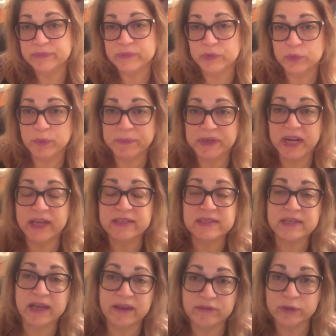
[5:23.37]
the woman has
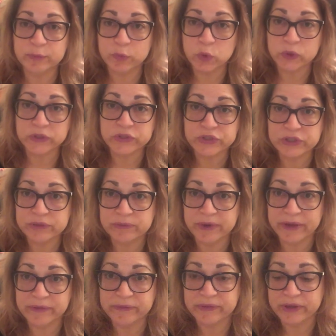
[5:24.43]
to have an abortion
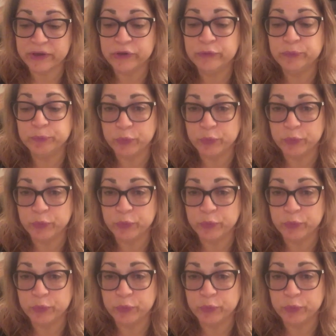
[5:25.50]
rather than